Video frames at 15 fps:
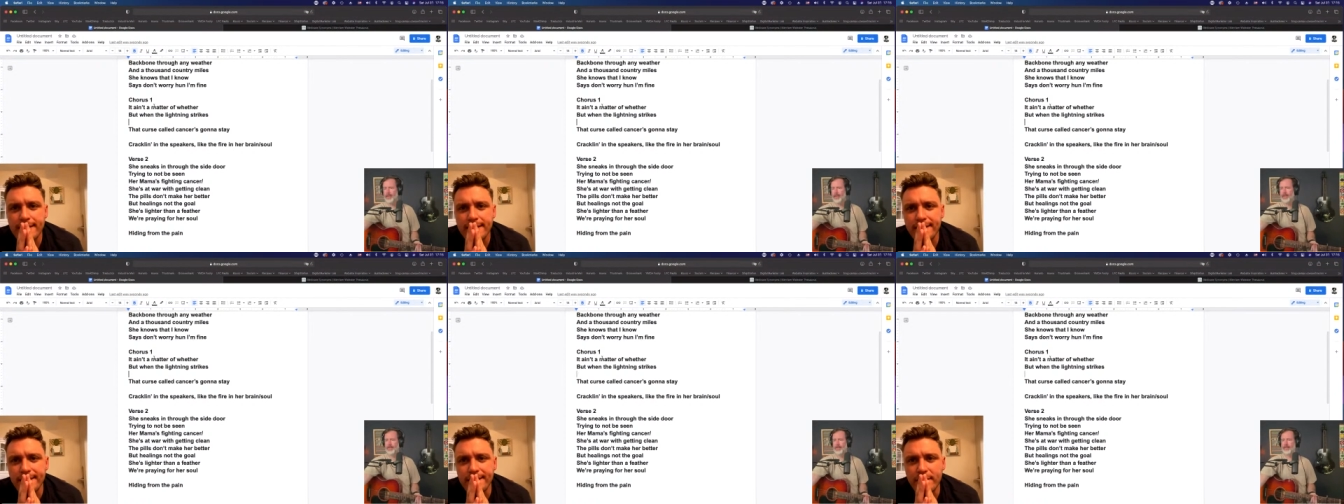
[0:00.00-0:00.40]

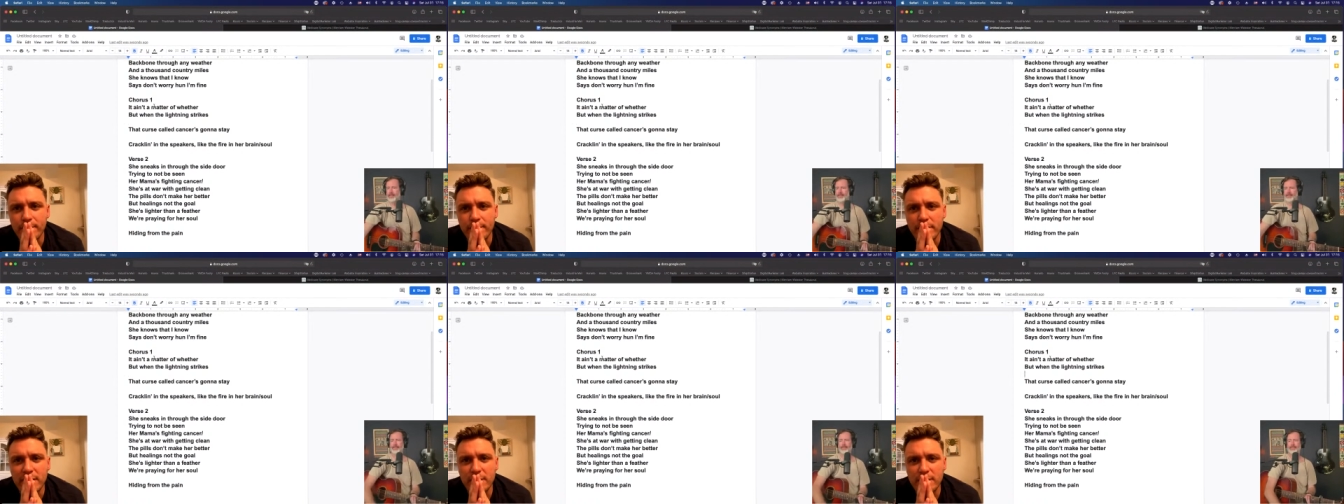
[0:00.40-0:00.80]

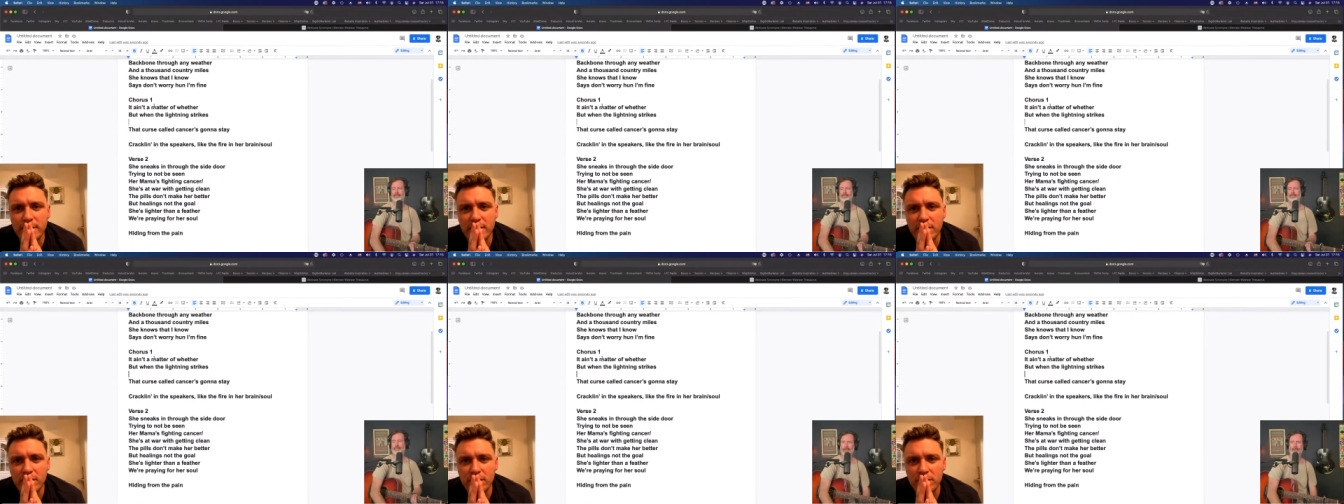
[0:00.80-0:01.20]
no
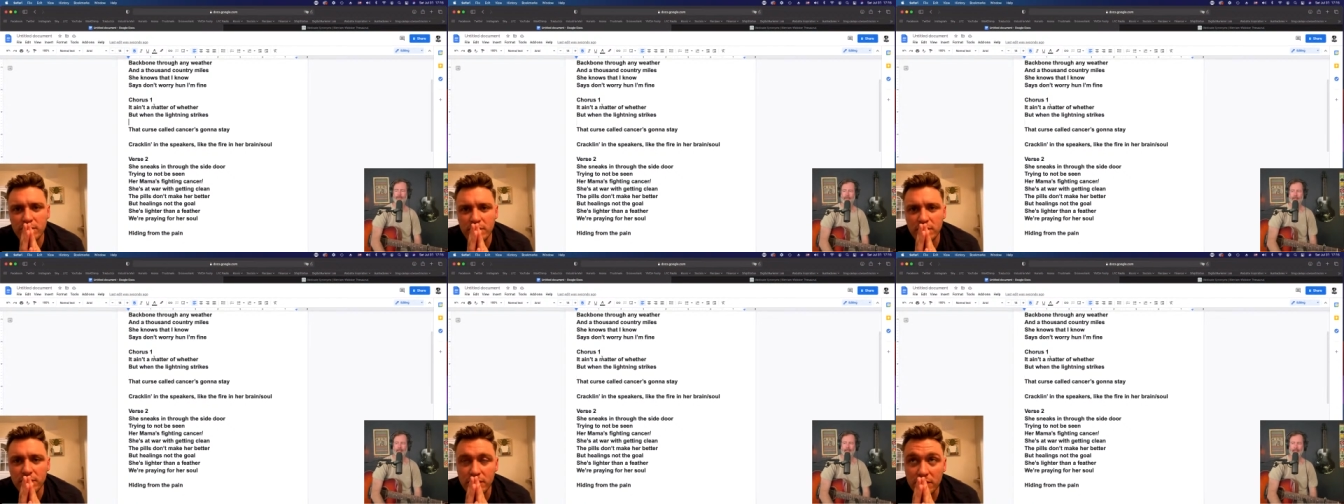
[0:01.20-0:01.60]
matter
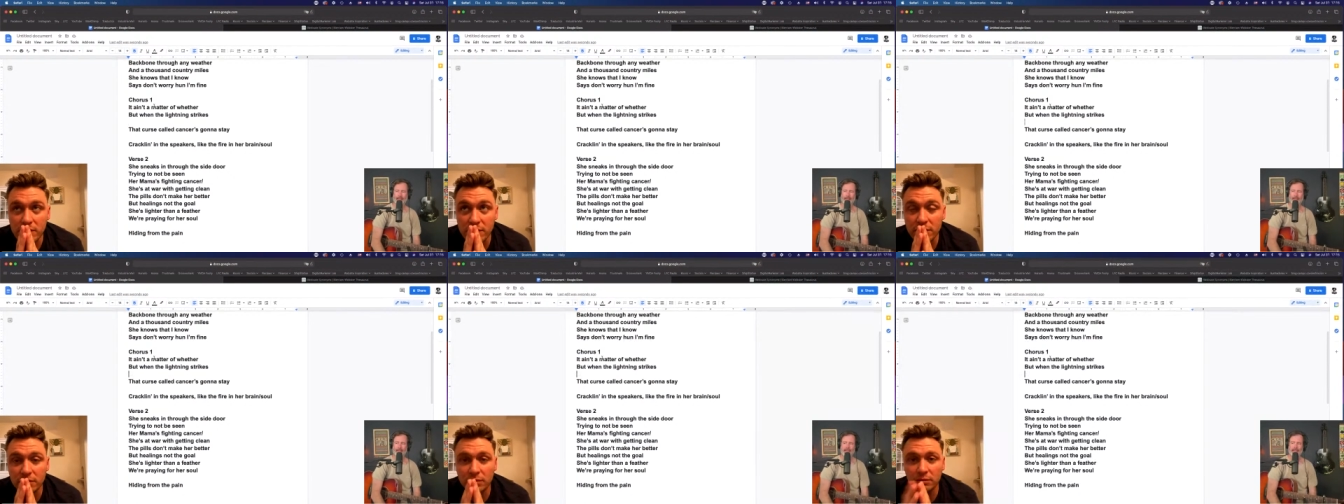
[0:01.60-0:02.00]

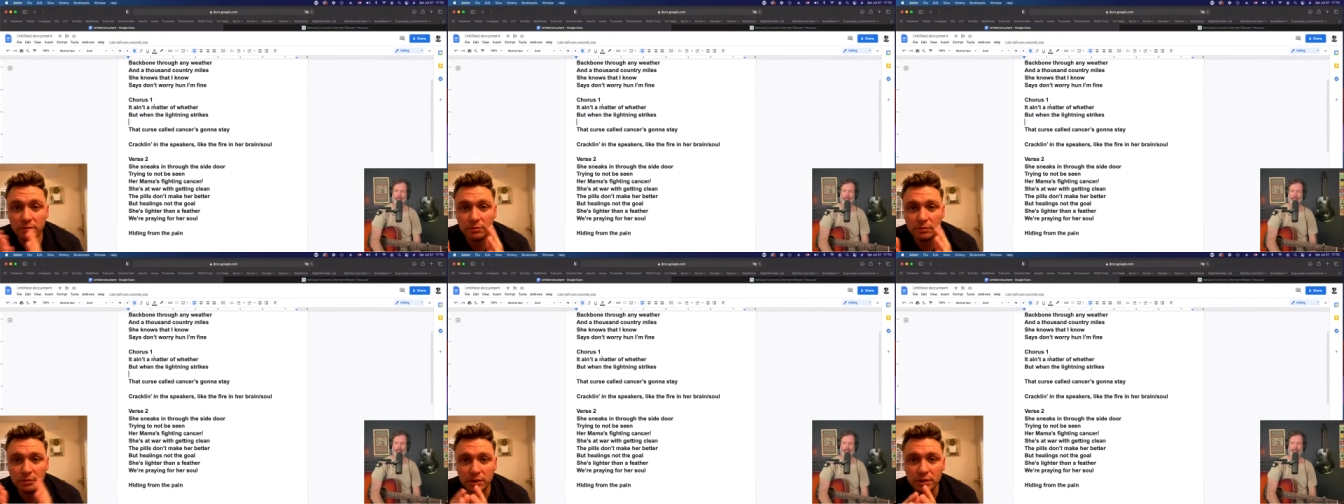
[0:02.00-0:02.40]

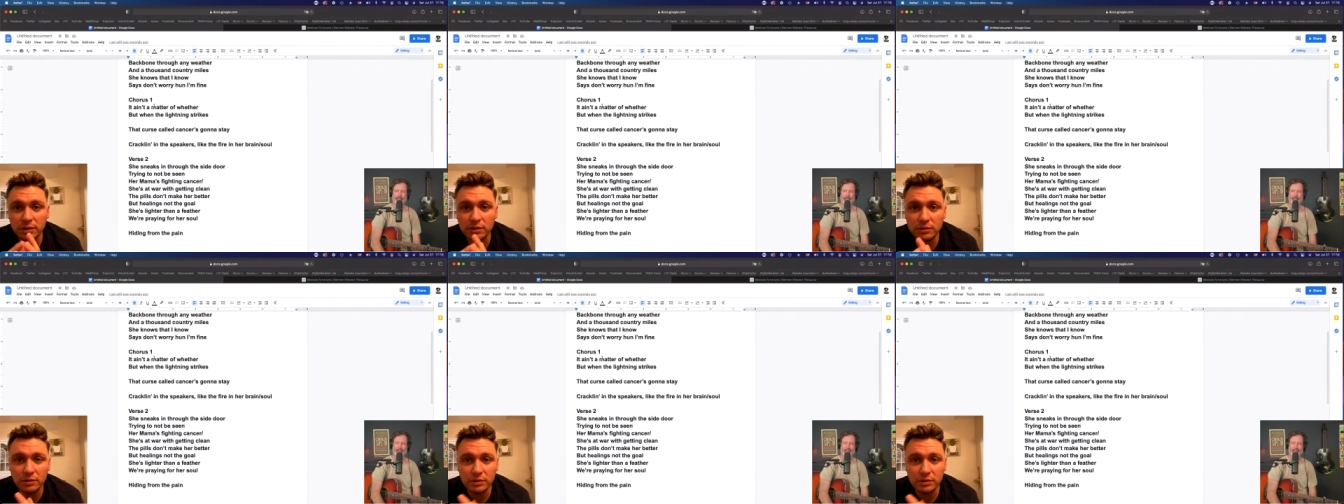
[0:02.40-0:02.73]
when.